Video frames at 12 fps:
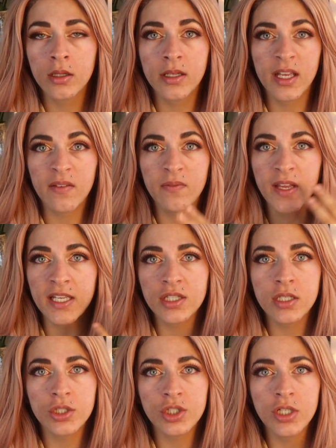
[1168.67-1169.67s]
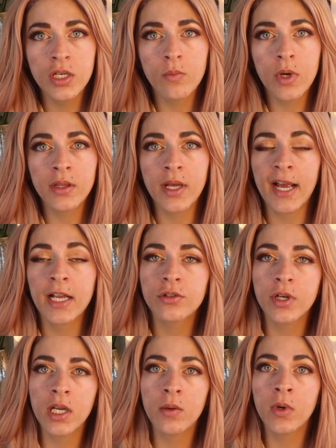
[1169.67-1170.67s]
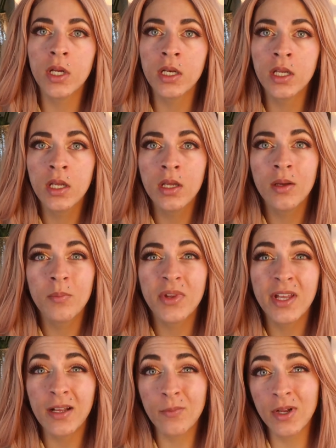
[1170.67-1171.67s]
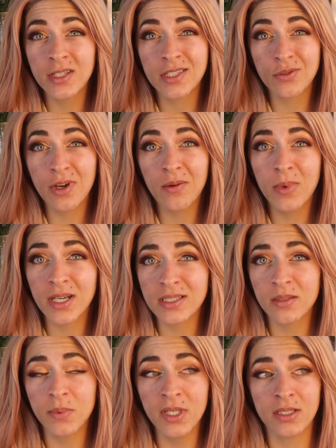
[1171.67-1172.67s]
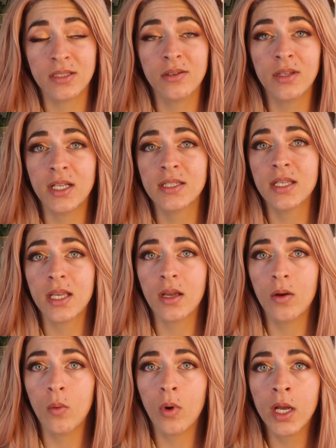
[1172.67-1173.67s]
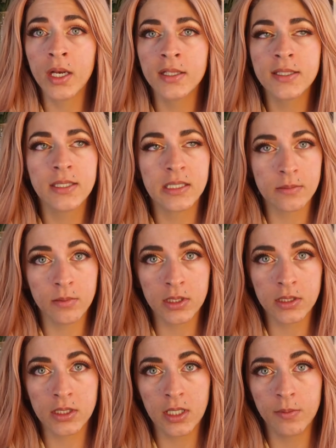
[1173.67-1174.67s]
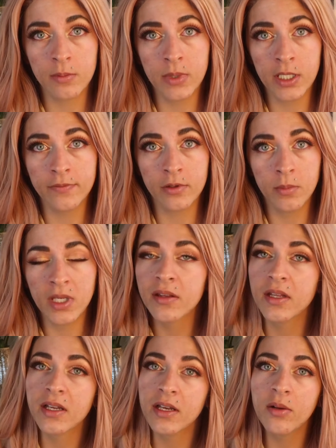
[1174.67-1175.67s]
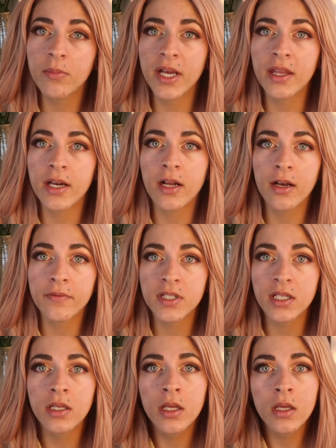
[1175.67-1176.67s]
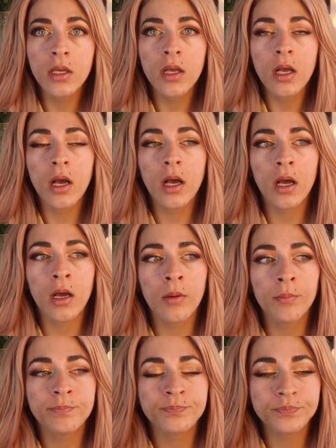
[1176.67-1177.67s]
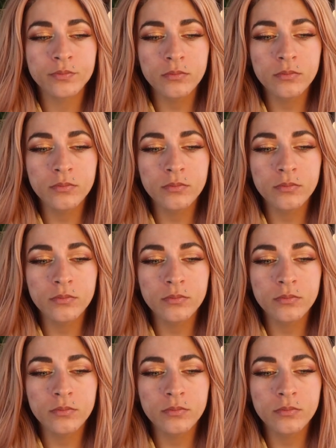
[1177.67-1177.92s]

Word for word: like face sheet one, the hydrating one, but that one's 12 bucks a piece. So that's like a one in six months type of buy for me. Like I don't buy that often, um,